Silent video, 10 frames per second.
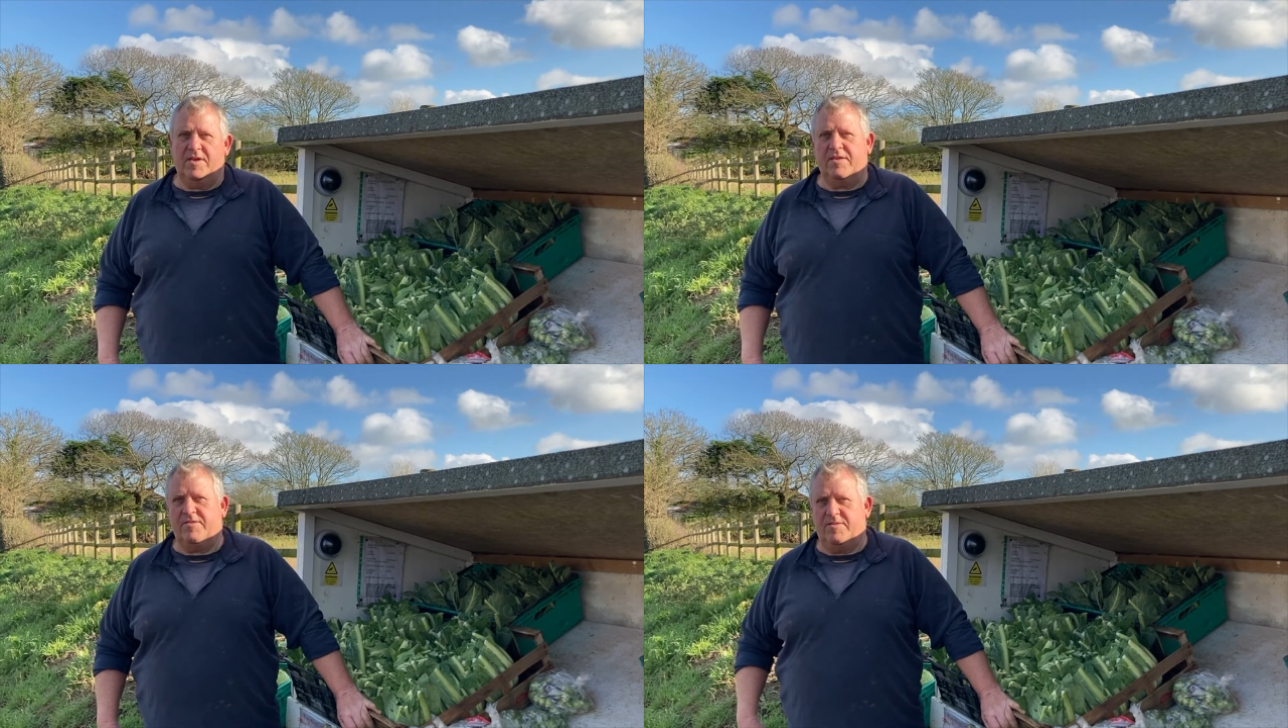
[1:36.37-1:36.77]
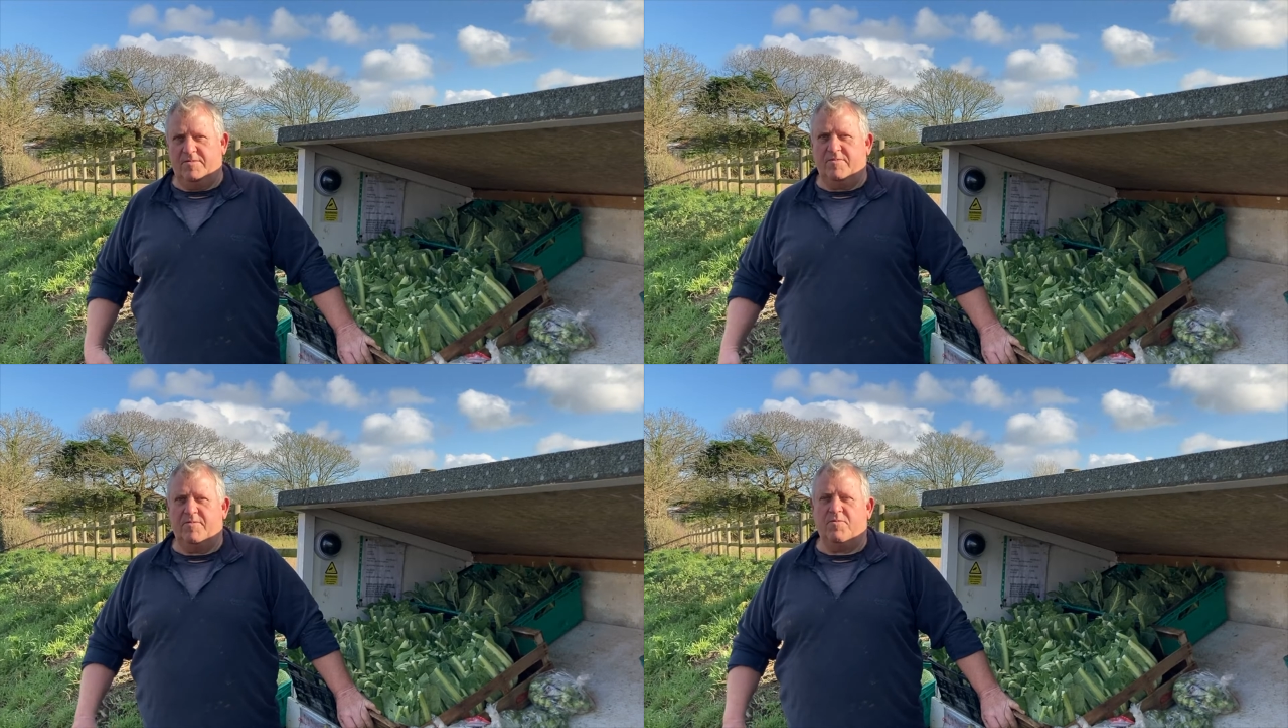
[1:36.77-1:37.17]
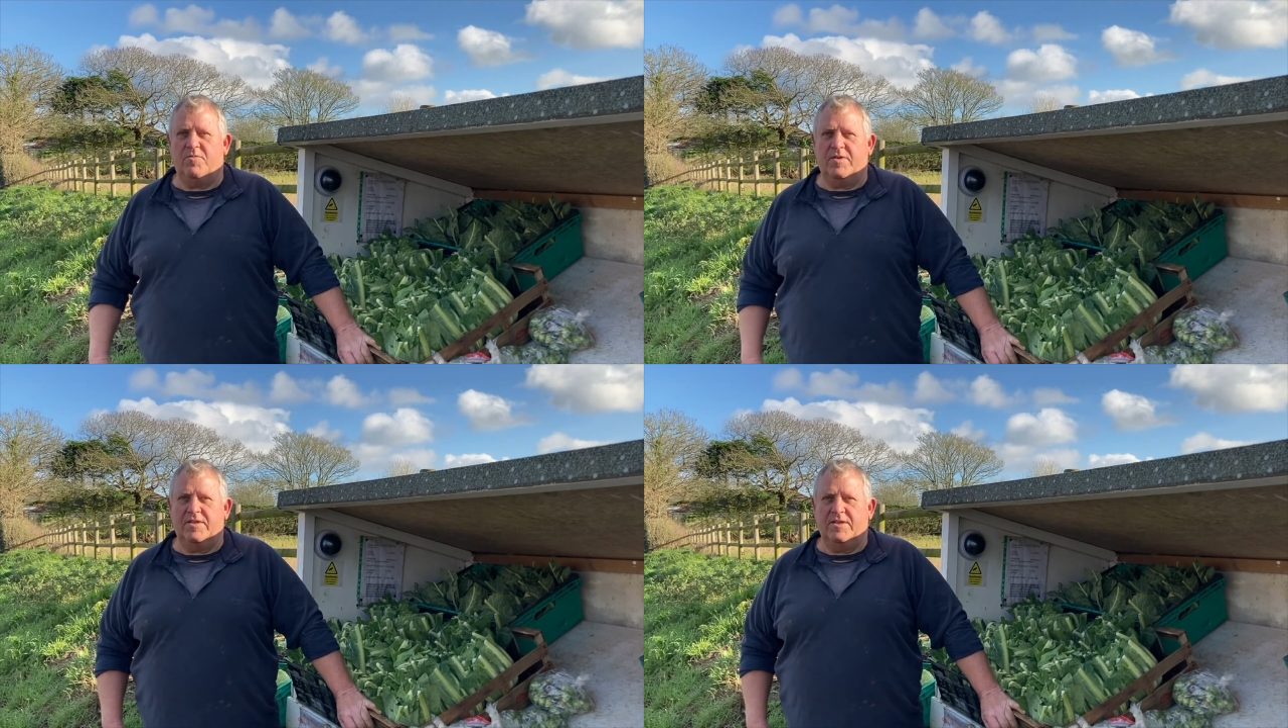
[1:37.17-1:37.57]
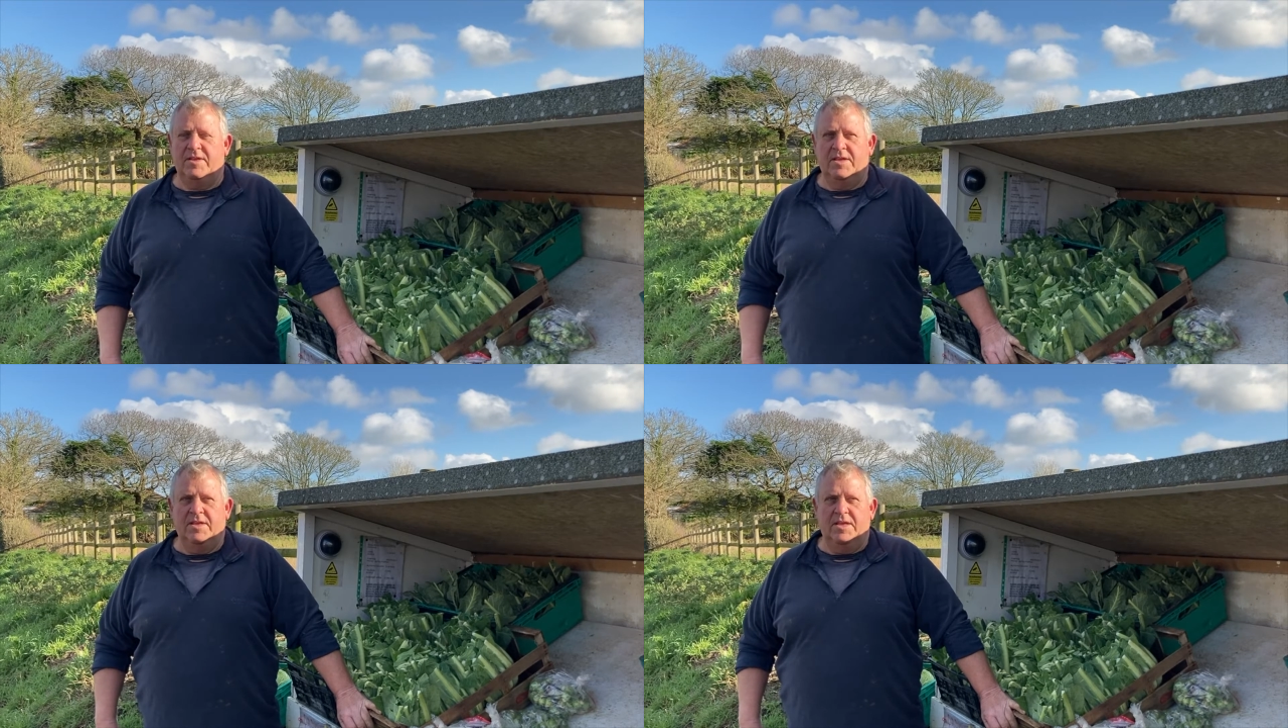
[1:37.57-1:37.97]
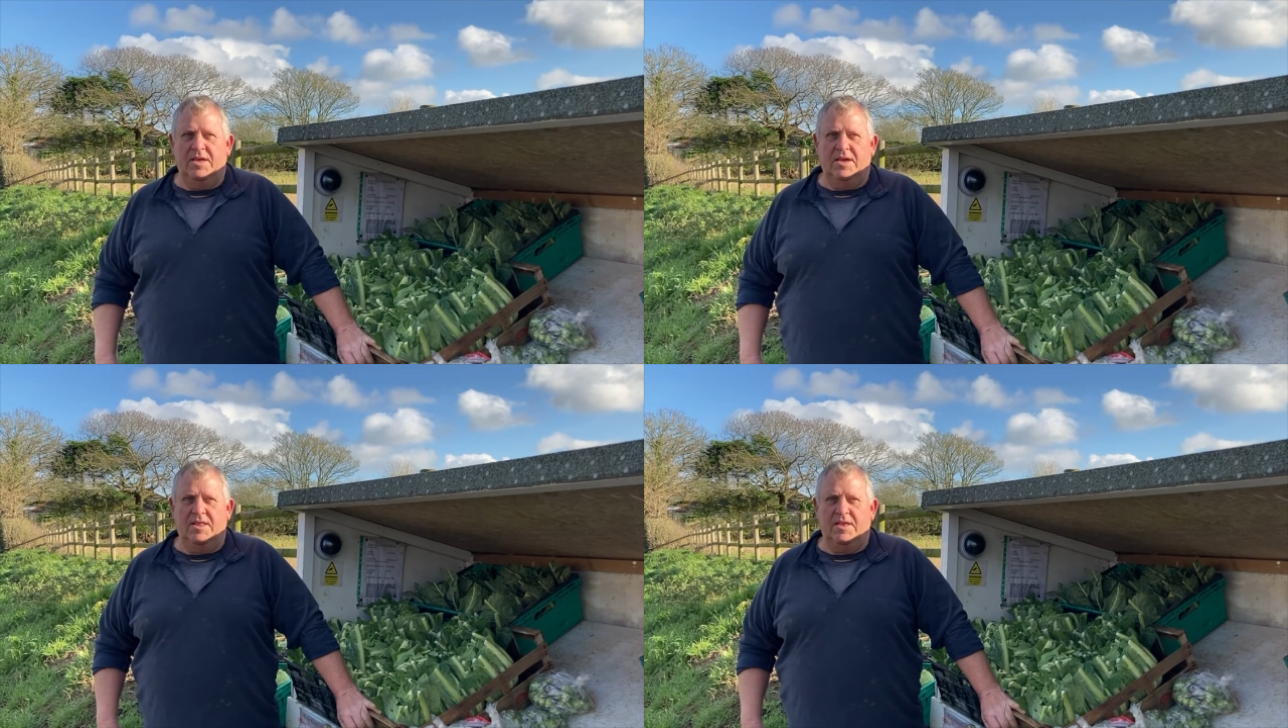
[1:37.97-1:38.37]

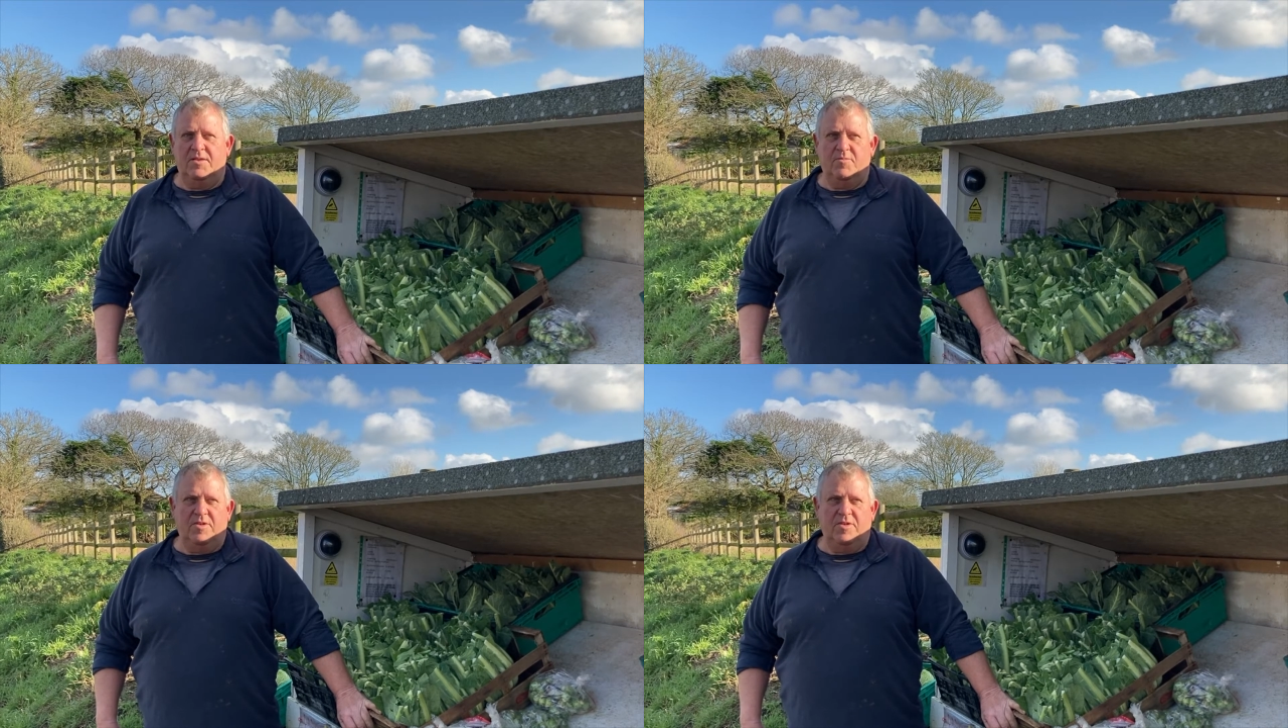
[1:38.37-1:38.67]
And then